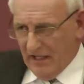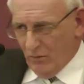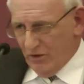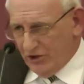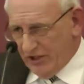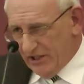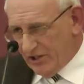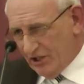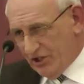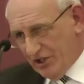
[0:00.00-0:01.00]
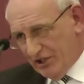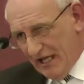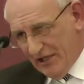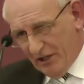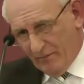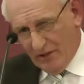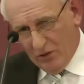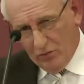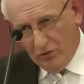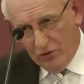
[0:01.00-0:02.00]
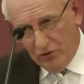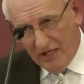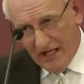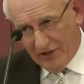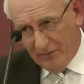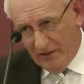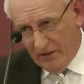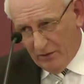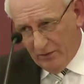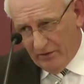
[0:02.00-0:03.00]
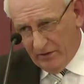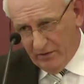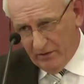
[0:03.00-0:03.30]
And when Jesus says, "Let them alone," you let them alone.